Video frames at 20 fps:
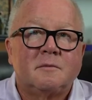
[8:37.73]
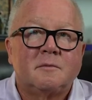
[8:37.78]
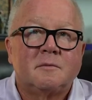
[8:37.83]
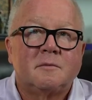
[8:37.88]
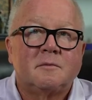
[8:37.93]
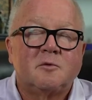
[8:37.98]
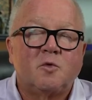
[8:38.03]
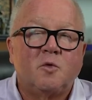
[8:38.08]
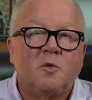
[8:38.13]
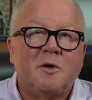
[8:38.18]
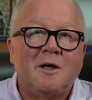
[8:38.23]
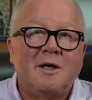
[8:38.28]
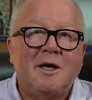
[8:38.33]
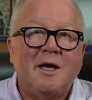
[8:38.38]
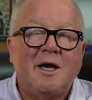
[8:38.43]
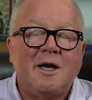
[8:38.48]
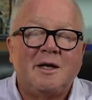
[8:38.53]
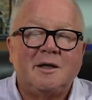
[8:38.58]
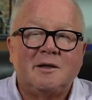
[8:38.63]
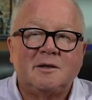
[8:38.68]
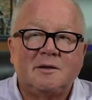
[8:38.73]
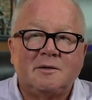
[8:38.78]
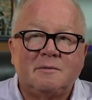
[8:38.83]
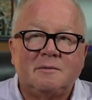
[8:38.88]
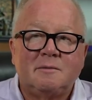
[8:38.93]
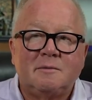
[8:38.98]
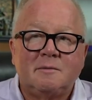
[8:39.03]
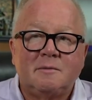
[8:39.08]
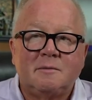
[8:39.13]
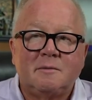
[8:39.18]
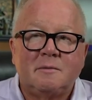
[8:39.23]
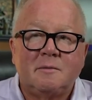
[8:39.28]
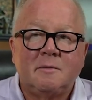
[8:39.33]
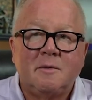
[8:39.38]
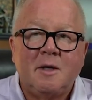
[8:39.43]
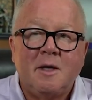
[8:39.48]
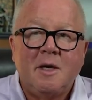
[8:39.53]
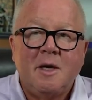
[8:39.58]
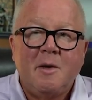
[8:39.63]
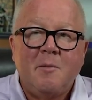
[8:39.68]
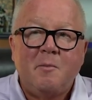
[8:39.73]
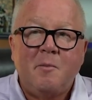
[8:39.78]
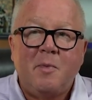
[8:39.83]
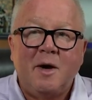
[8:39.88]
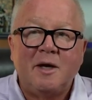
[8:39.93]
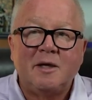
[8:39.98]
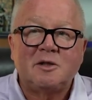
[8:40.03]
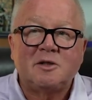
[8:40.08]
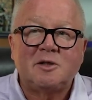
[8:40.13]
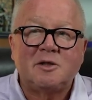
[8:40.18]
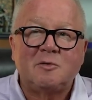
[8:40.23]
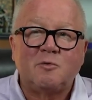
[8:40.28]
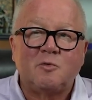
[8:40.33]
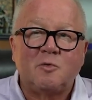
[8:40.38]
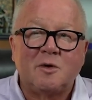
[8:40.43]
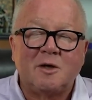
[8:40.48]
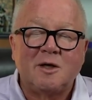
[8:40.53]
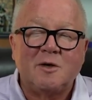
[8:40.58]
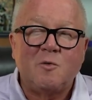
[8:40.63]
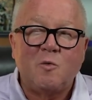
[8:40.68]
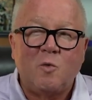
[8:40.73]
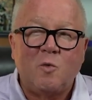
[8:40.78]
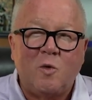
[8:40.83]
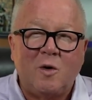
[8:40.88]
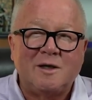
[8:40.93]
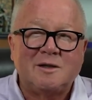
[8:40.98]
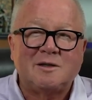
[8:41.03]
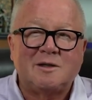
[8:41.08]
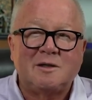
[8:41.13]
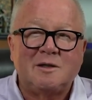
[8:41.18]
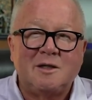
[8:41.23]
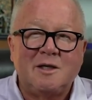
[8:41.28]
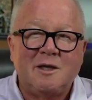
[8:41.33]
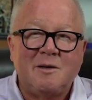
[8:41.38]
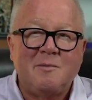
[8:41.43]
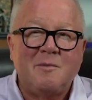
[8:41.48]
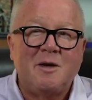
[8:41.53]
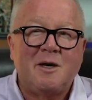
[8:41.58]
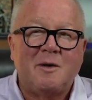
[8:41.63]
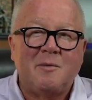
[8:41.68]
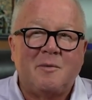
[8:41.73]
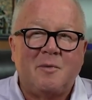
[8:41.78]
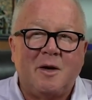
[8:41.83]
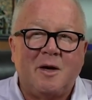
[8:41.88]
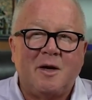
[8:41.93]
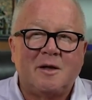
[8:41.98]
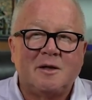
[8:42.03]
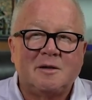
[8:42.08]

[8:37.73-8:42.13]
28. 28? But she really wasn't in menopause.